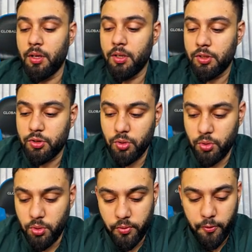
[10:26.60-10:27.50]

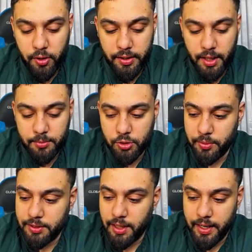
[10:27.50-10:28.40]
So 40 times 2
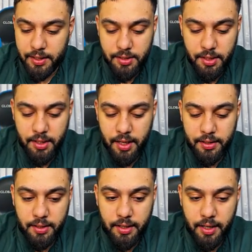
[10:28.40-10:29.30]
is 80, and
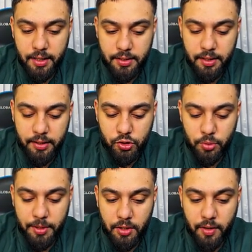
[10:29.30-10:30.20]
then 80 is to
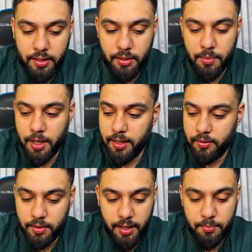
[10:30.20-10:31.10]
be divided by
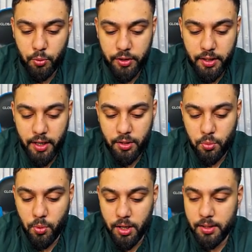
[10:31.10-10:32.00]

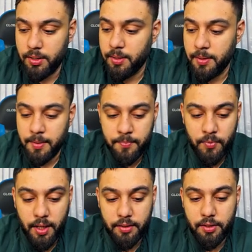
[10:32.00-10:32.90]
9.81,
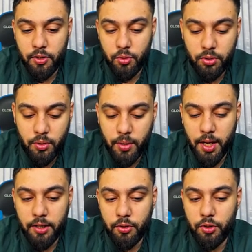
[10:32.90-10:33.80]
and then root the
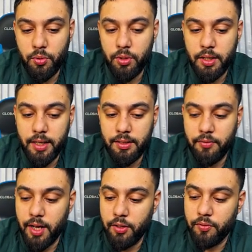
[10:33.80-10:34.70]
value. You would get the
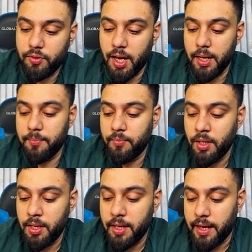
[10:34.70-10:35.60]
value of time,
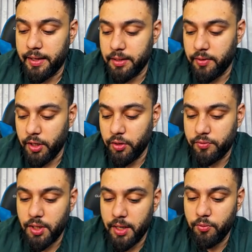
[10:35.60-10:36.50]
and the value of
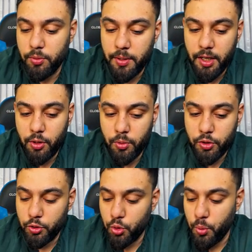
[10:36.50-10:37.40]
time would be equal to
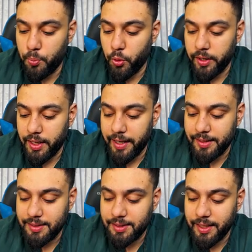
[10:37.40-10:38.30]

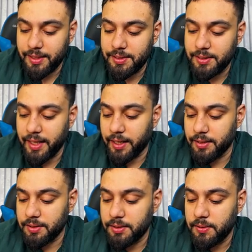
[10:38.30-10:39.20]
2.86
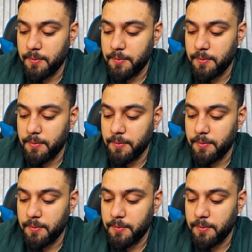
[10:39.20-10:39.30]
seconds,